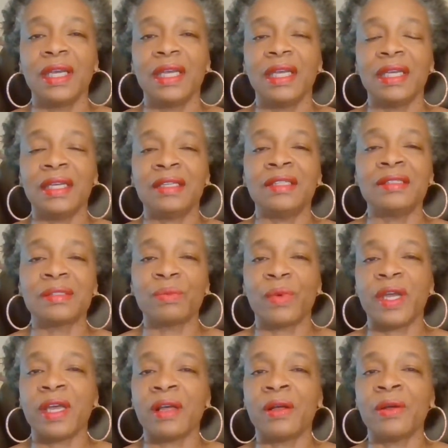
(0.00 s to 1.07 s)
"It Is
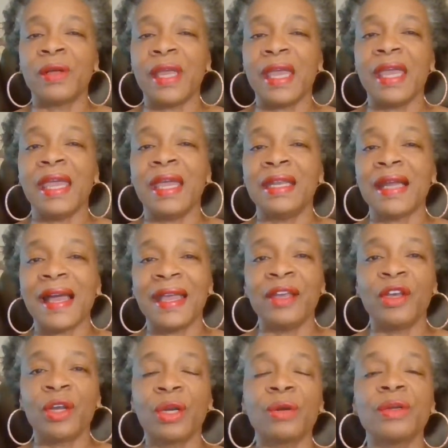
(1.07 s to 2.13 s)
Well." And I
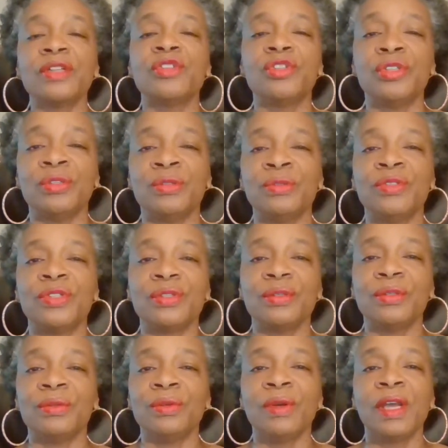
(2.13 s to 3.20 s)
encourage you
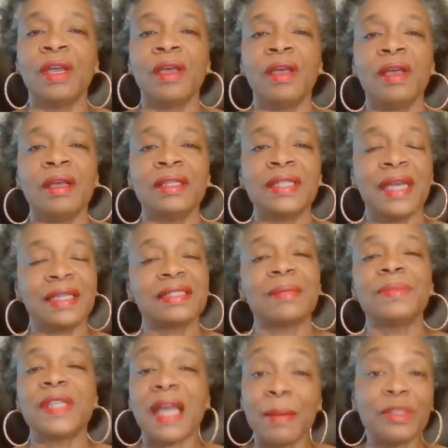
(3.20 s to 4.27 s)
to take some
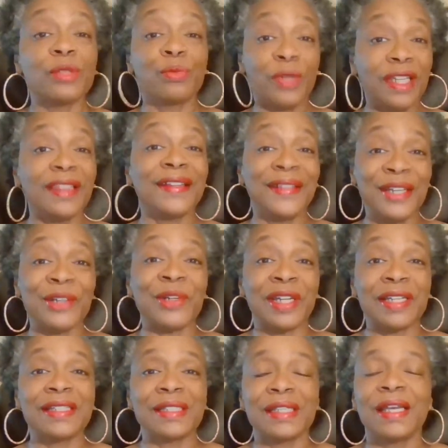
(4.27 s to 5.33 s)
time to read the
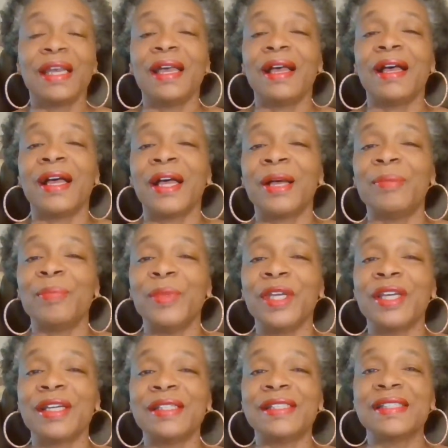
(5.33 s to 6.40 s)
lyrics
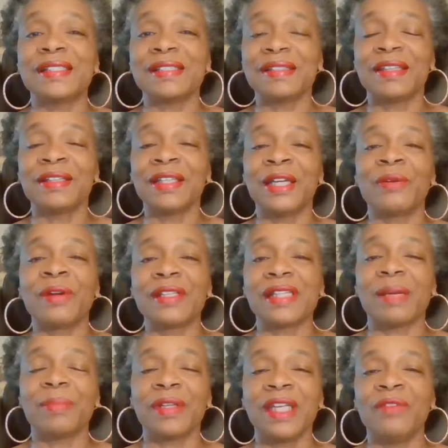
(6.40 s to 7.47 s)
because the lyrics, I
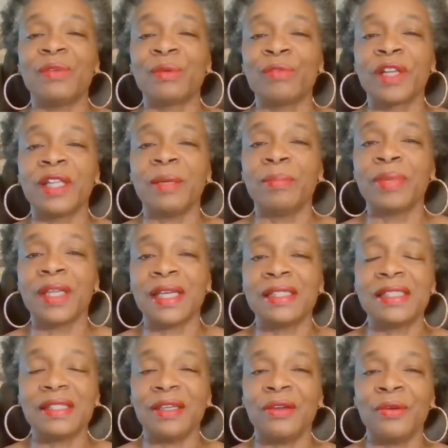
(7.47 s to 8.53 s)
believe, will really
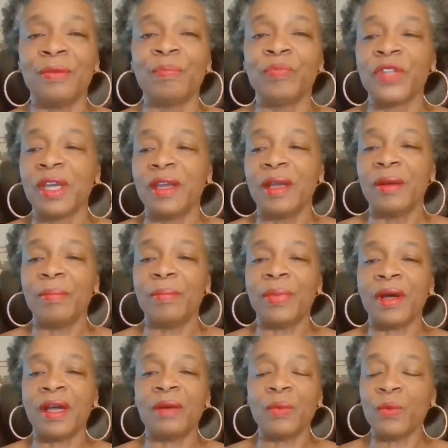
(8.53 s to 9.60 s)
bless you.
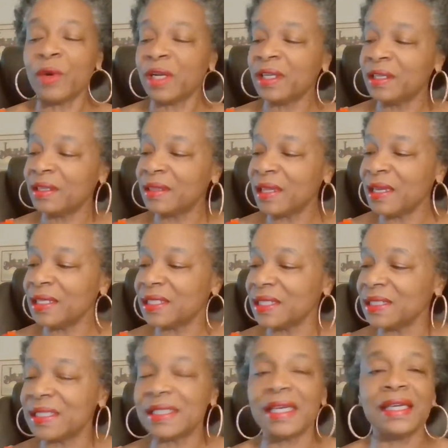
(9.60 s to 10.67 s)
But one of the things he
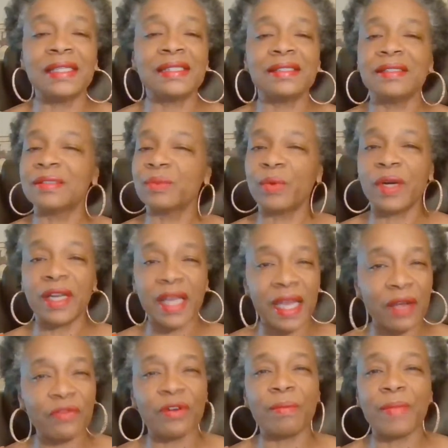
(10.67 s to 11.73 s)
says is,
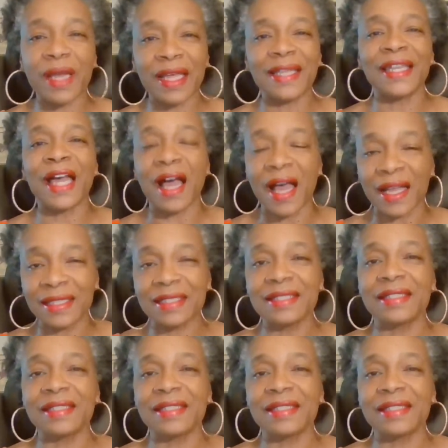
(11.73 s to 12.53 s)
"Whatever my lot,